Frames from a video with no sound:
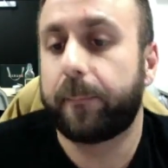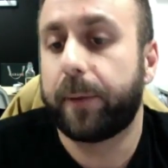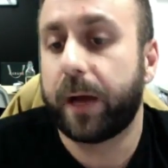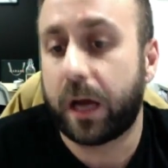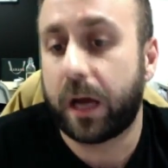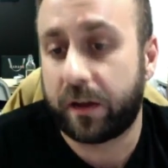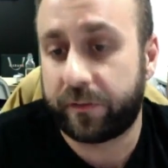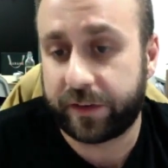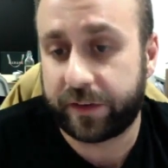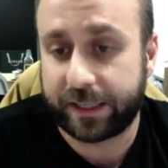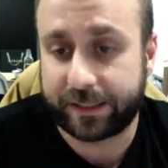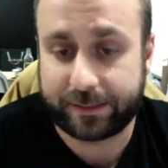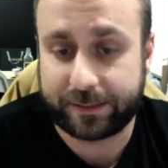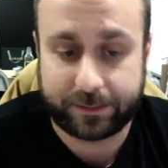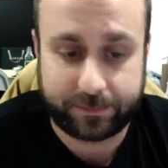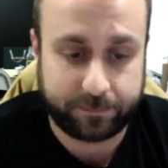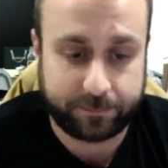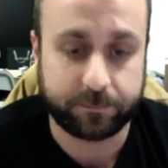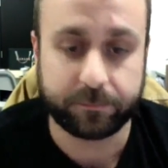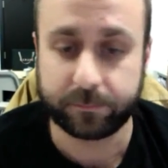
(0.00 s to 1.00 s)
perfect.
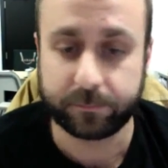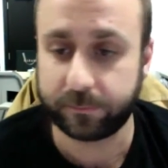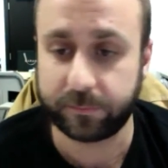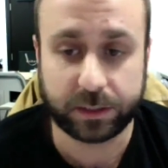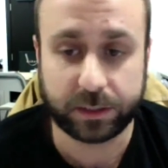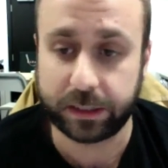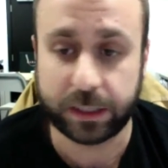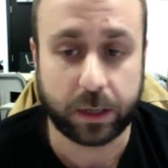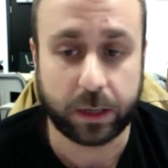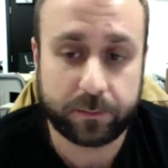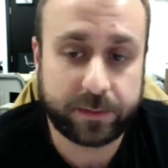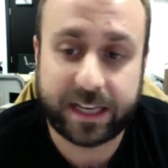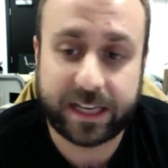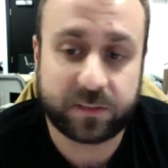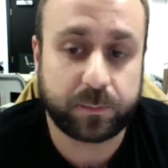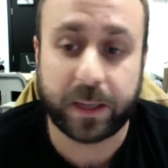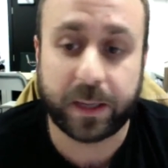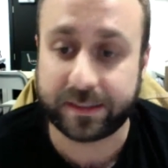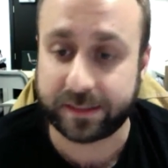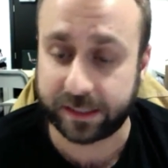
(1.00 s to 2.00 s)
You know, that's
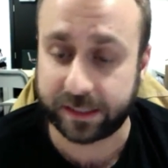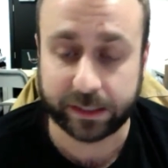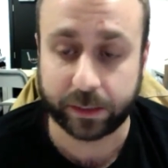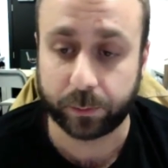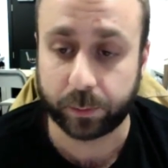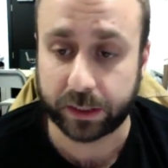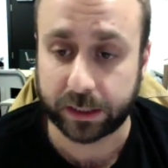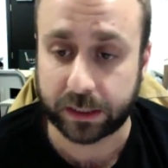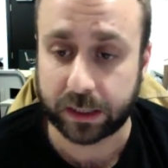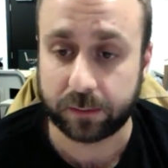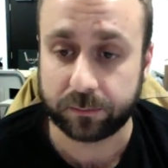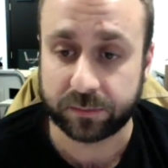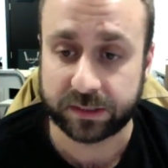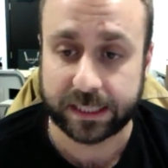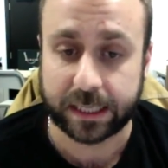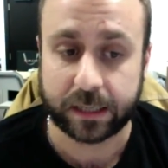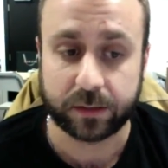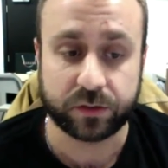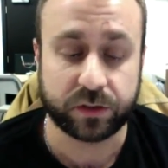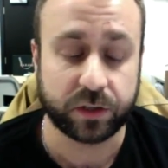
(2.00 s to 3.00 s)
basically what it comes
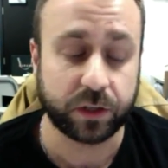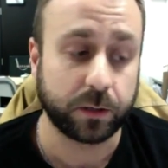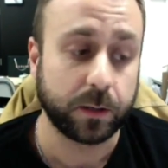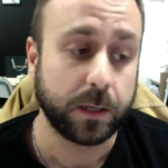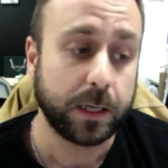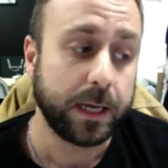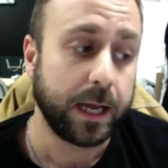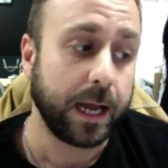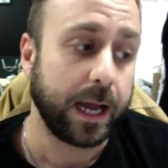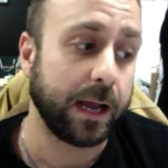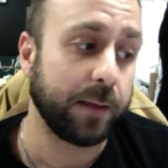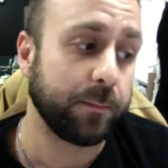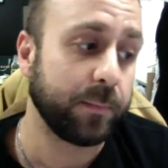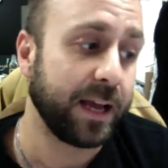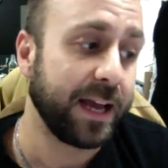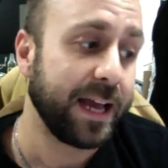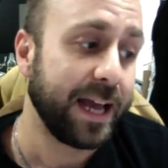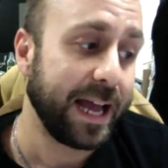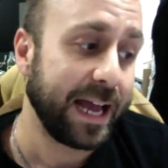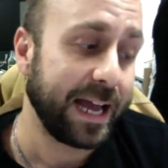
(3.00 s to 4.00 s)
down to. And
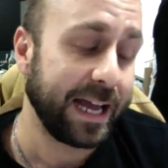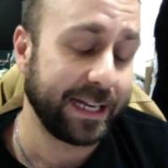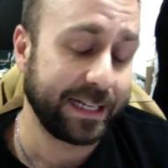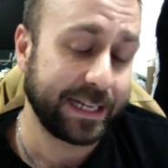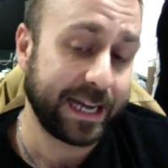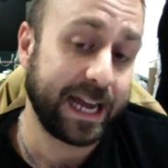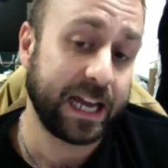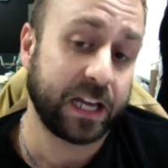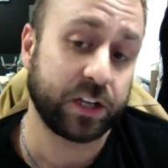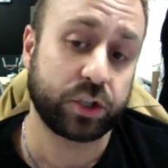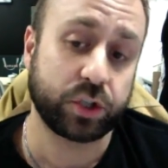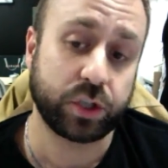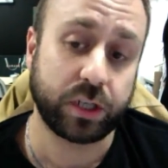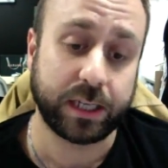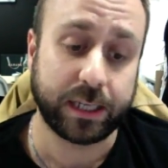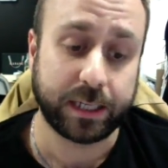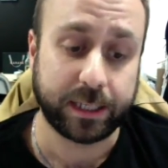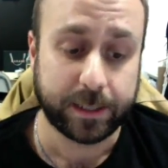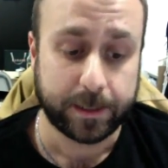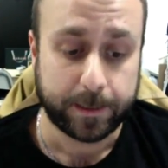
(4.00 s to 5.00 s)

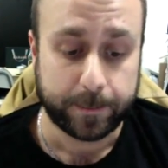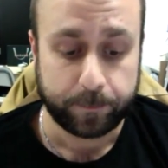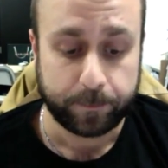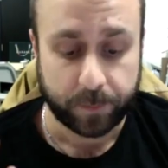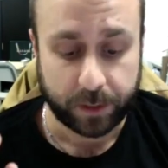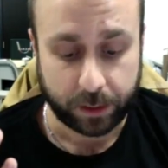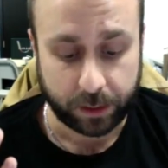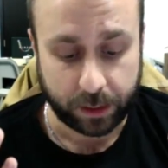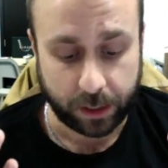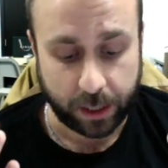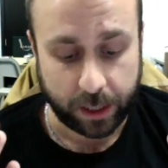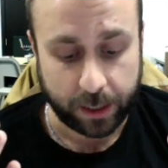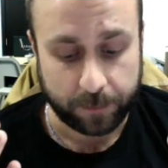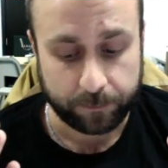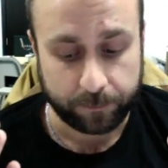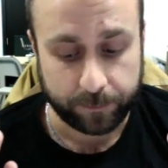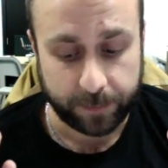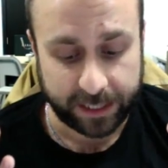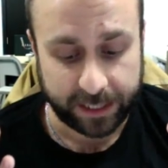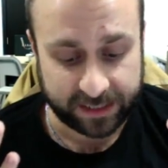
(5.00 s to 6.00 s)
actually,
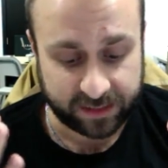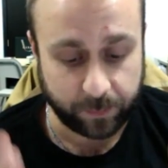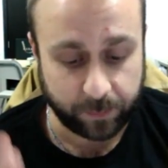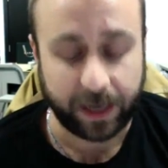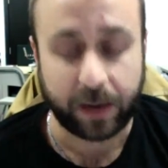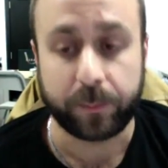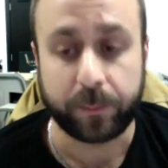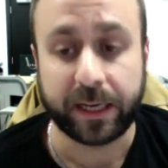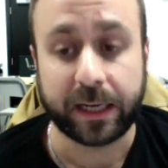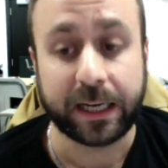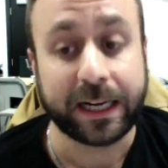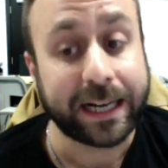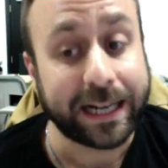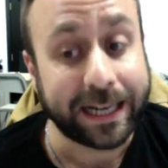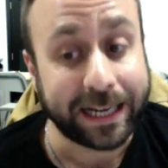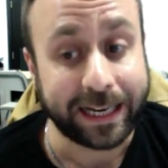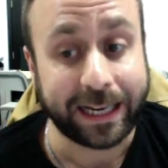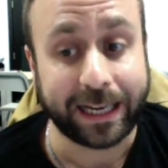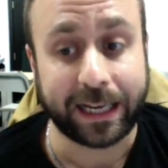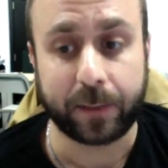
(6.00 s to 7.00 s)
it's about being
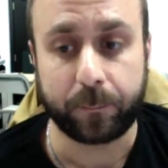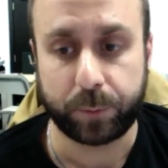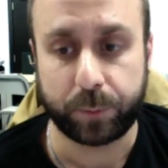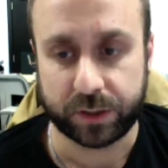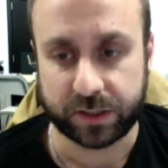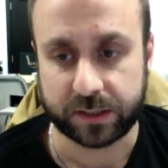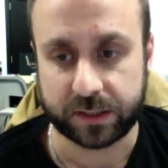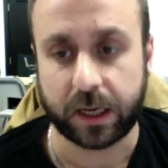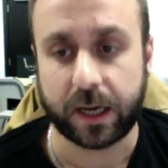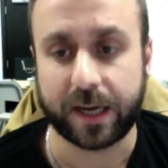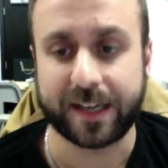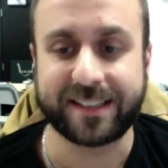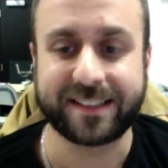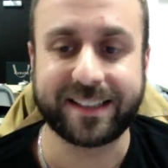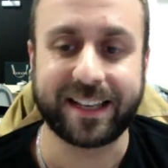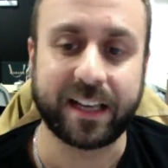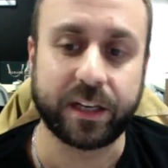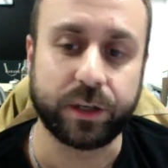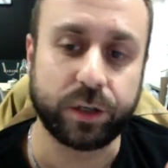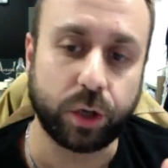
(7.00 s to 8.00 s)
clear, precise,
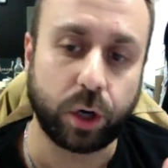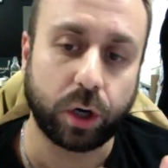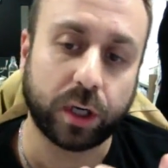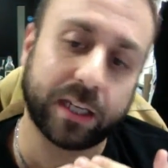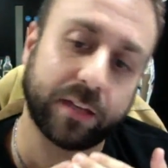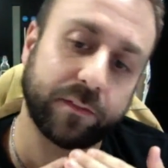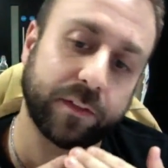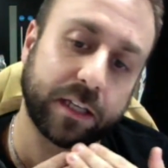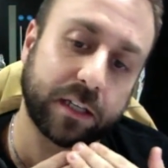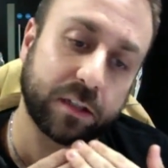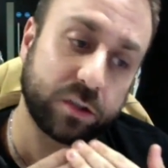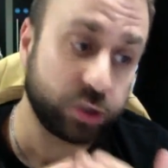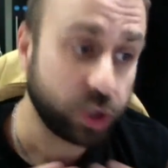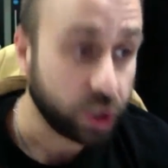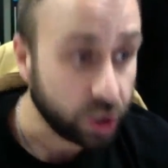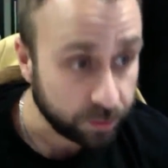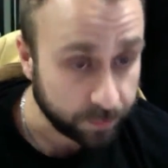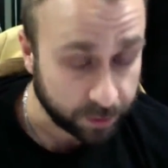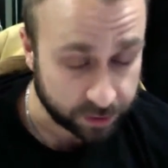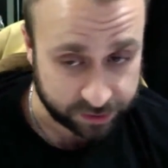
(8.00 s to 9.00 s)
and not giving
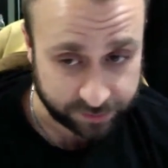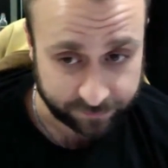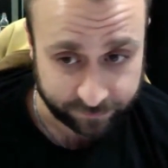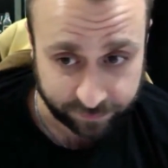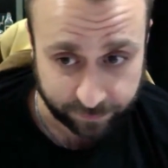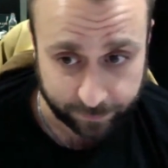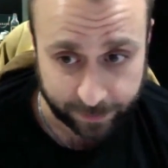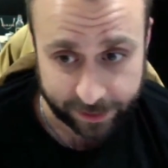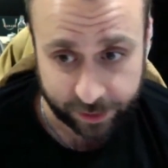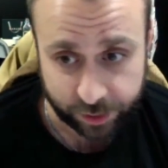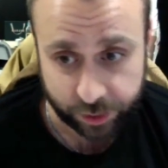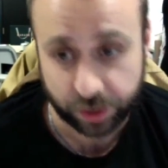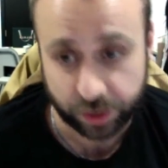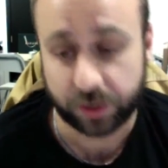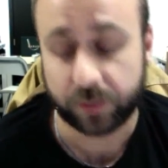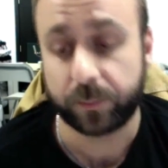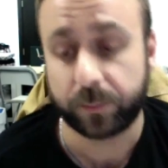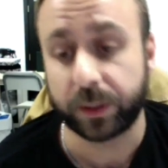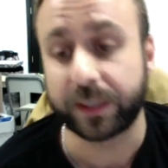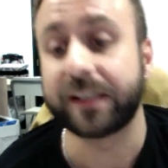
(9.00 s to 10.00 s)
too much information,
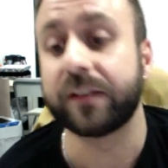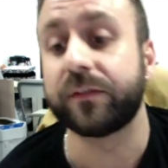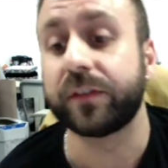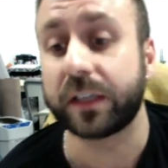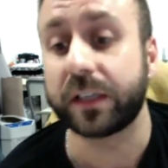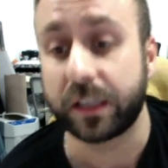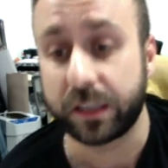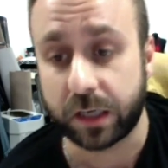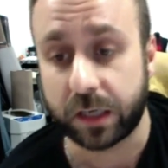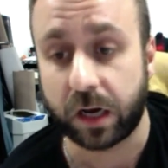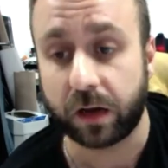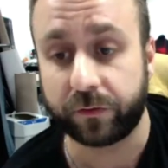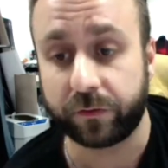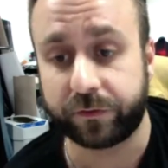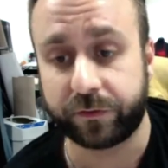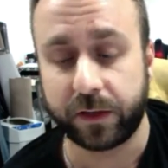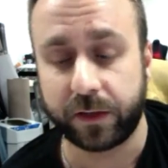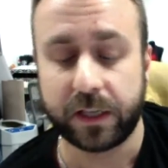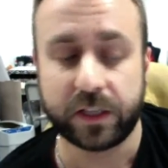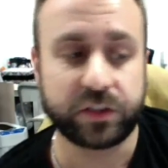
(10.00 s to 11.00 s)
but giving enough.
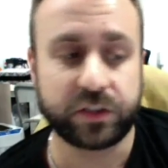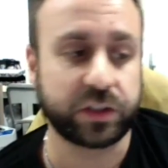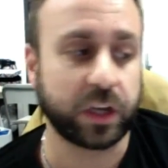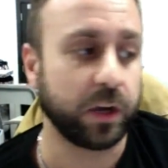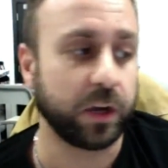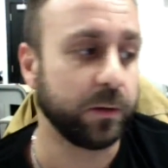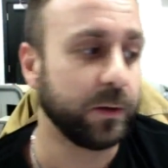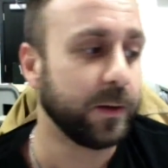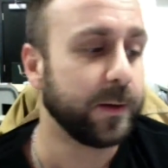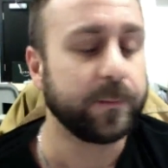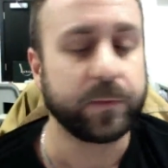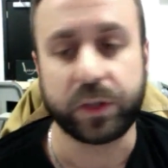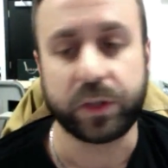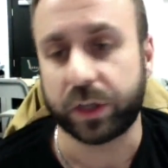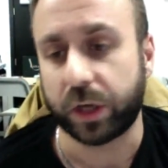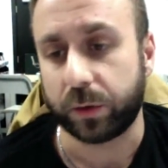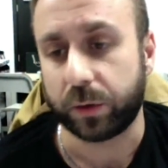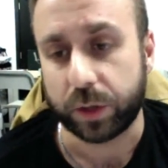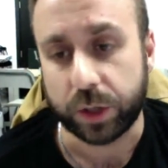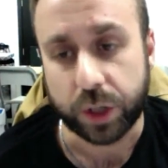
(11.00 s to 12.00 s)
So, you
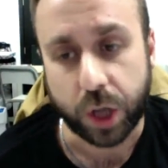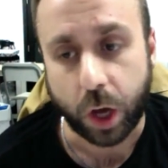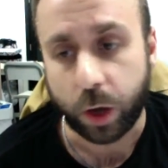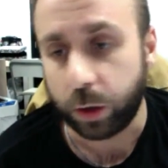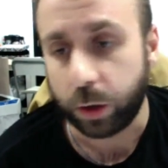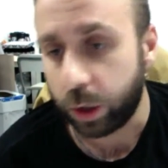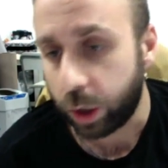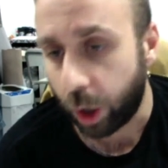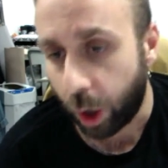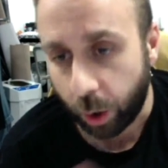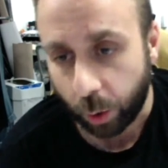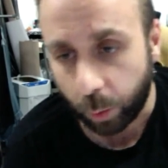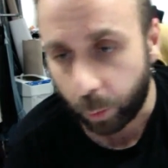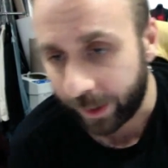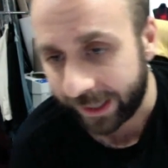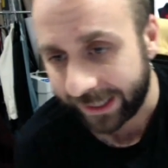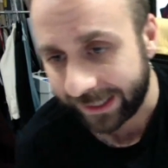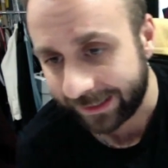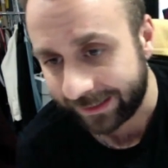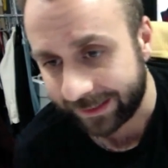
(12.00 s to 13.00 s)
know, no
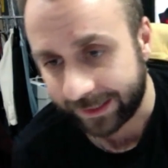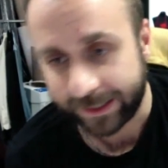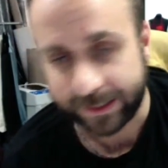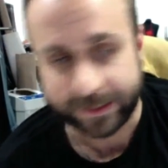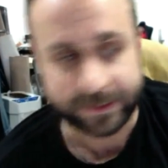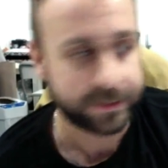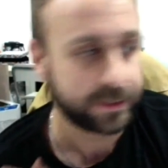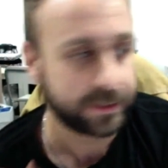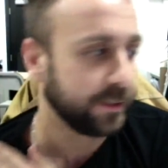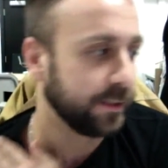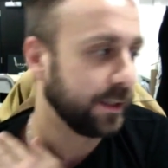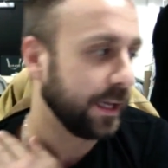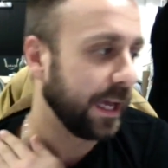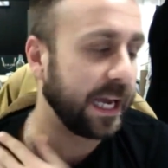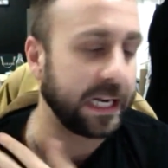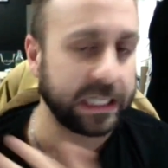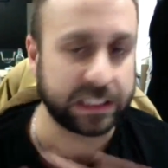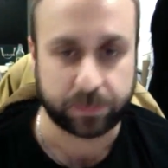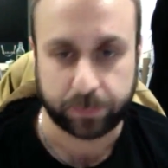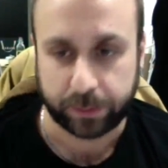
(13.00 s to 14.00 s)
long-winded
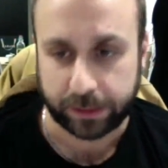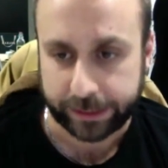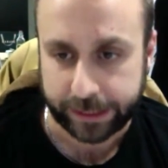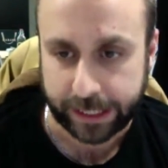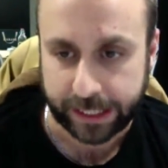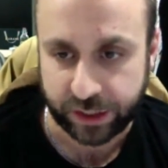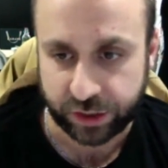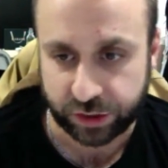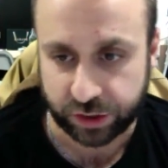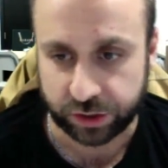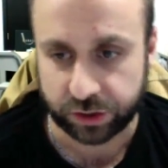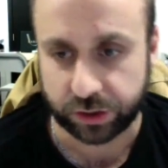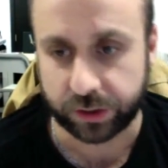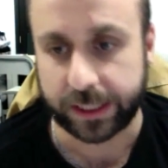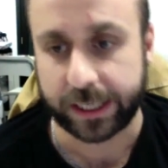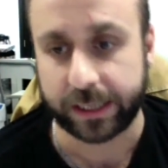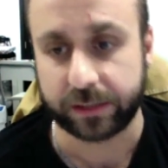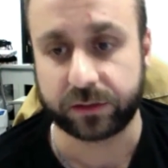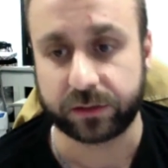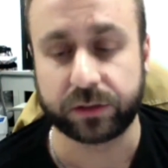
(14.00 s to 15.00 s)
explanations on
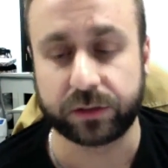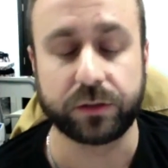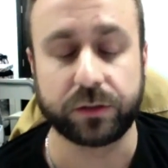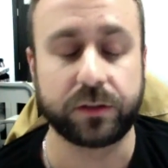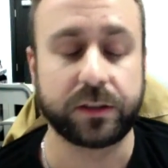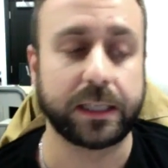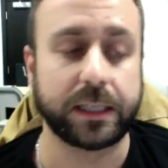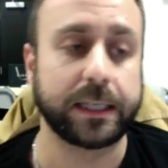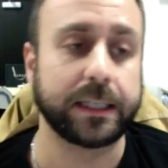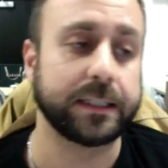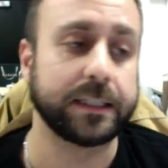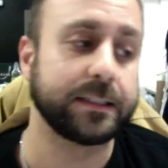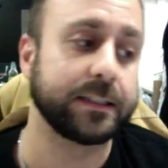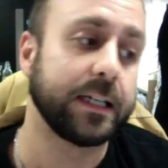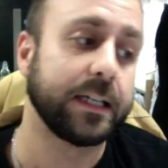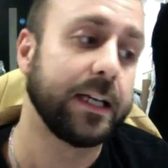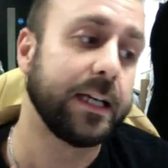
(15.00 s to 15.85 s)
how to do things.